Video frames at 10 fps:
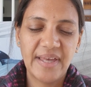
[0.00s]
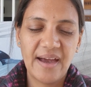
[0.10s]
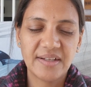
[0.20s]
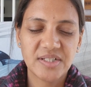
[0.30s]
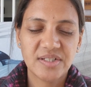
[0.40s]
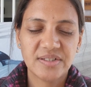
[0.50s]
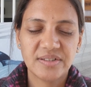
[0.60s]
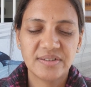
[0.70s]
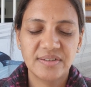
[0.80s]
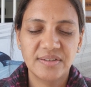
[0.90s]
that
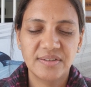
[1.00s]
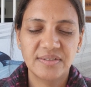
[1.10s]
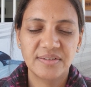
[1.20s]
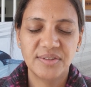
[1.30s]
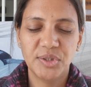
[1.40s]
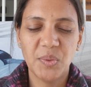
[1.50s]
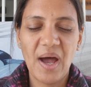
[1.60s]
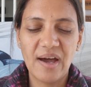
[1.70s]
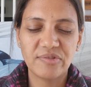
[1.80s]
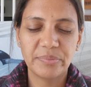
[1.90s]
you
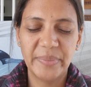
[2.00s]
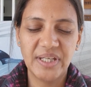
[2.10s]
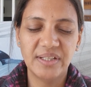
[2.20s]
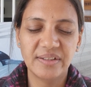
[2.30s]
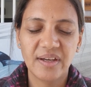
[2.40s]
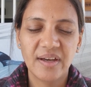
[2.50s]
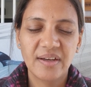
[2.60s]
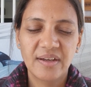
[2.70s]
have been